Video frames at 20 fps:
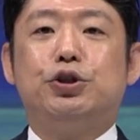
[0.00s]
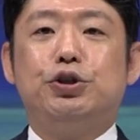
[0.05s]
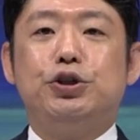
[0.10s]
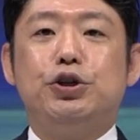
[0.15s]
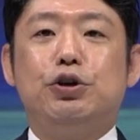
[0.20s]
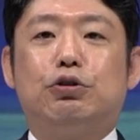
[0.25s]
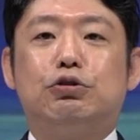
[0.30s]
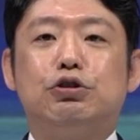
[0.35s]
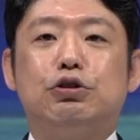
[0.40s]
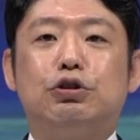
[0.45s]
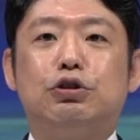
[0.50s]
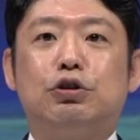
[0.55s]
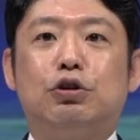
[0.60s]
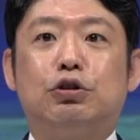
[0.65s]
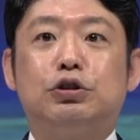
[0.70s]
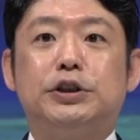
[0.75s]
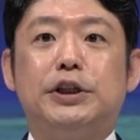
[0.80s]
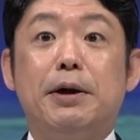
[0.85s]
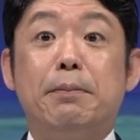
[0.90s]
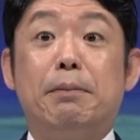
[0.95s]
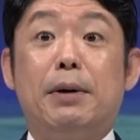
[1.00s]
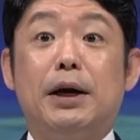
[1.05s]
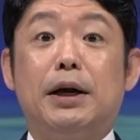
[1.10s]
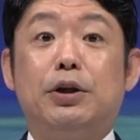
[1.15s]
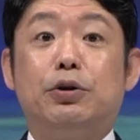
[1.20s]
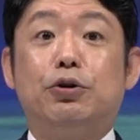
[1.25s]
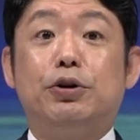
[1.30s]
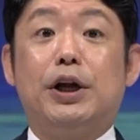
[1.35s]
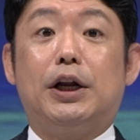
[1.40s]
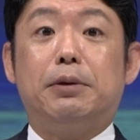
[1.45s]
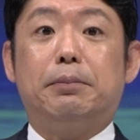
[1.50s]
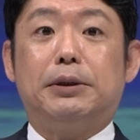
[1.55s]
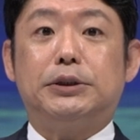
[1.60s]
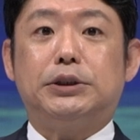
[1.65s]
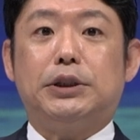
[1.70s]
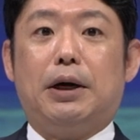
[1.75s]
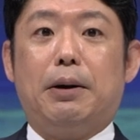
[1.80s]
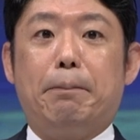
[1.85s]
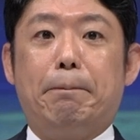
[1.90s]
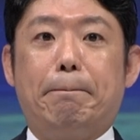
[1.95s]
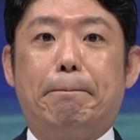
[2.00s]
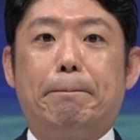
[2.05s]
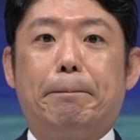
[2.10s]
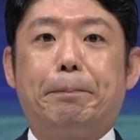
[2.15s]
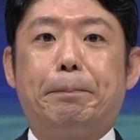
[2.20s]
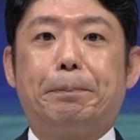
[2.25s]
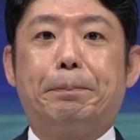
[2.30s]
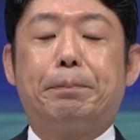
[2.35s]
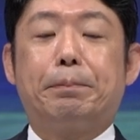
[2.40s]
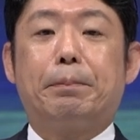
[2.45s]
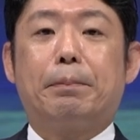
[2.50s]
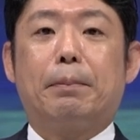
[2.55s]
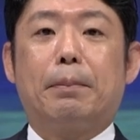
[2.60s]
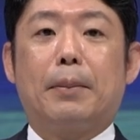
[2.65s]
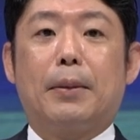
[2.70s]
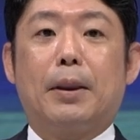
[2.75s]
1.26 billion yen.